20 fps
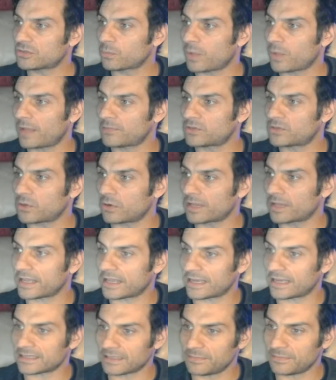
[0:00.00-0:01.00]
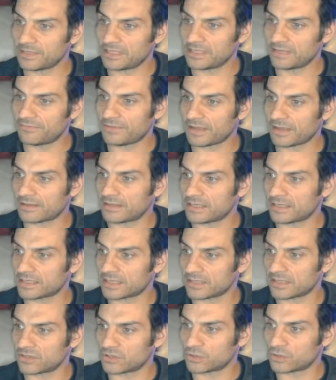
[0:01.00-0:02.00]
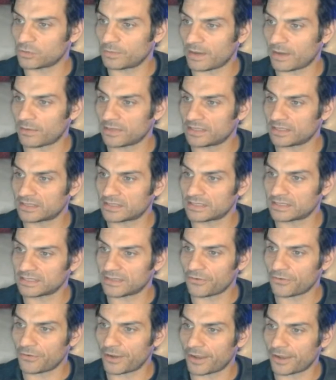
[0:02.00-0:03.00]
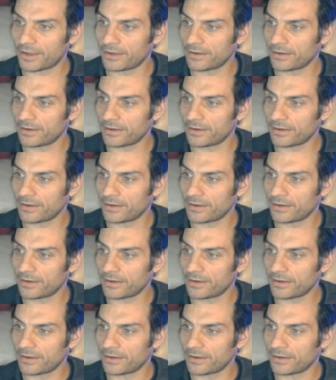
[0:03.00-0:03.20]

I'm talking, guys, let me see if this can zoom out into Syria.